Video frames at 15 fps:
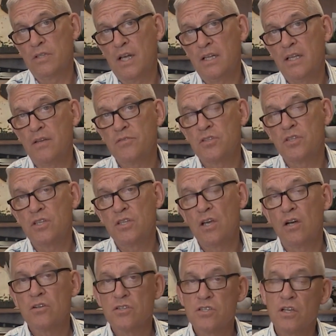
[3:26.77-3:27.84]
and gives it to the
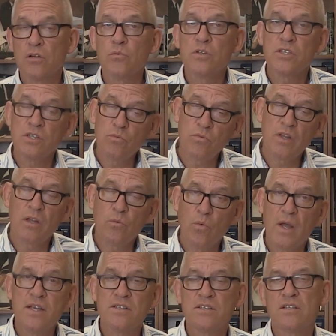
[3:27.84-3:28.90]
younger son, which he then
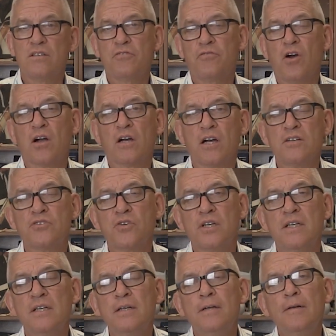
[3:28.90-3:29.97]
wastes in the far country.